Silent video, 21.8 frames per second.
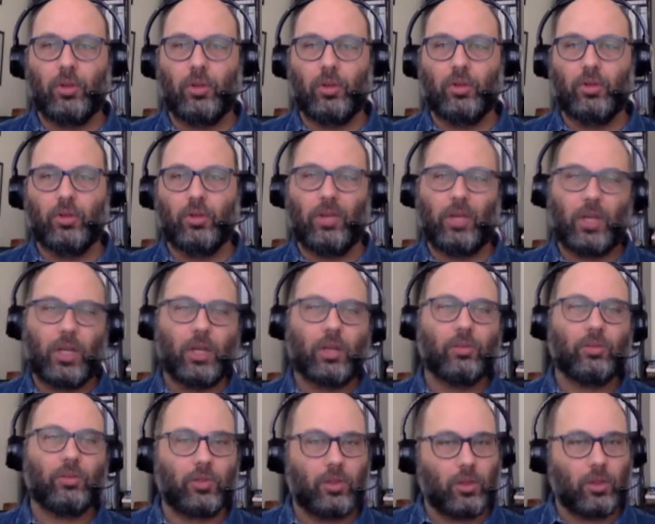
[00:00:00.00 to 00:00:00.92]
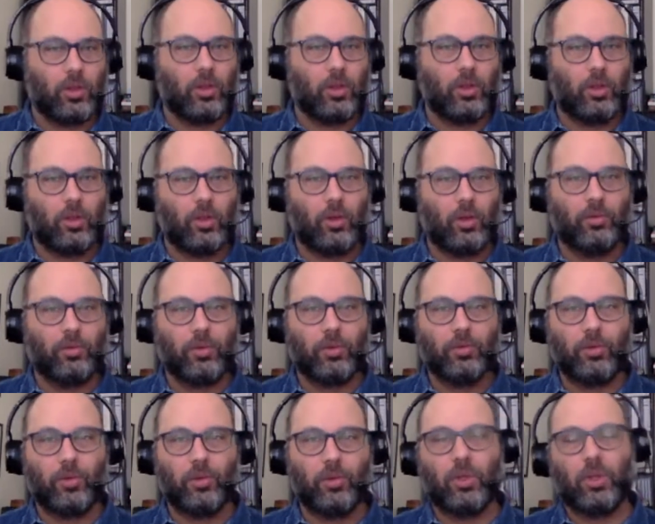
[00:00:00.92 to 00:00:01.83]
So that kind of is the
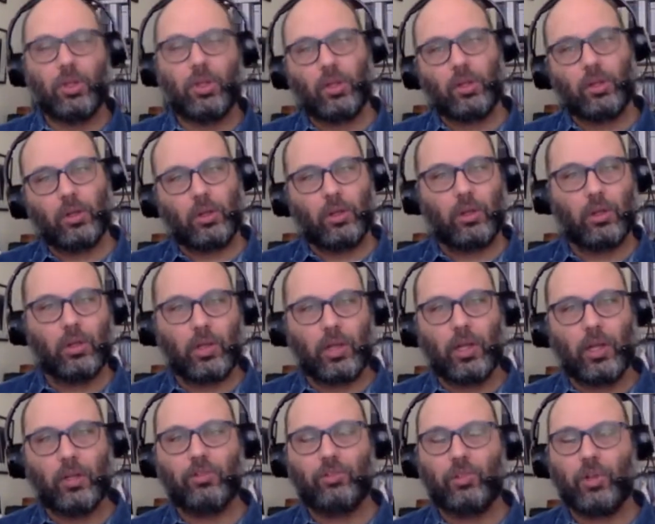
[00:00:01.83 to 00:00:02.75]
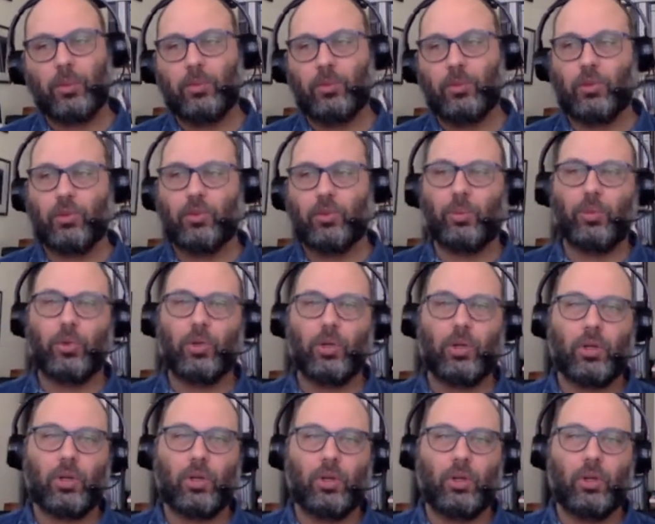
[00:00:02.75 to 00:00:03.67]
overview, and then the last chapter of the
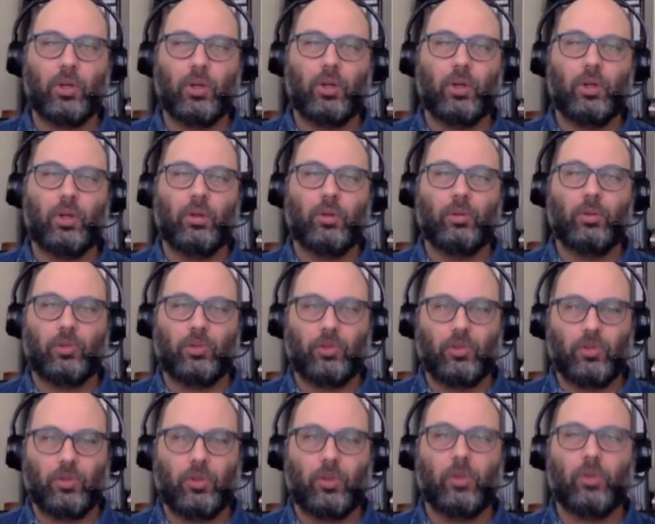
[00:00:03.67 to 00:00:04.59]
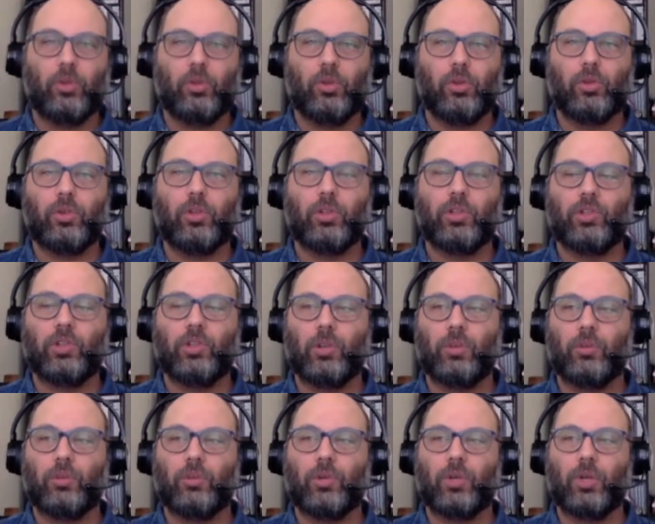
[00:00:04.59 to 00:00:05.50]
book, which is the concluding
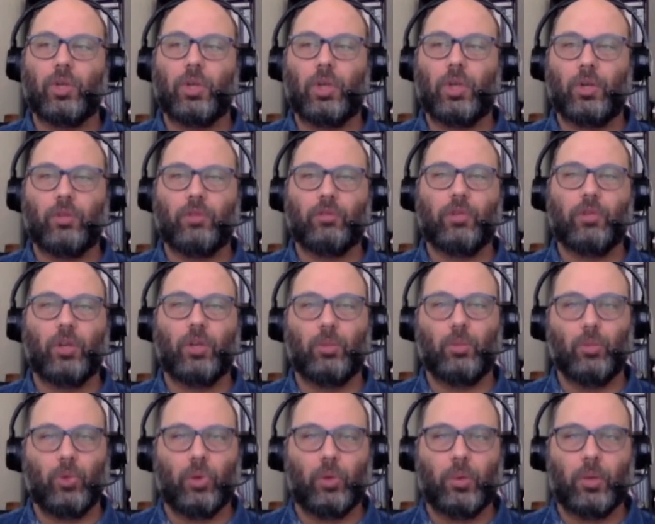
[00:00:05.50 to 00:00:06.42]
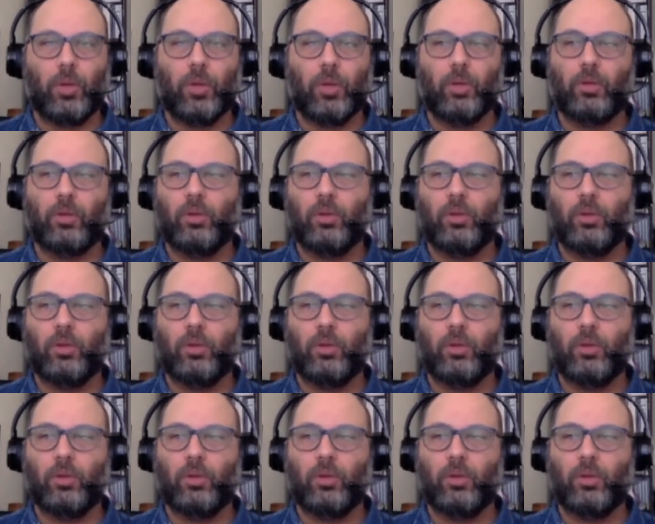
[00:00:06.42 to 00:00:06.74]
chapter, I kind of write more about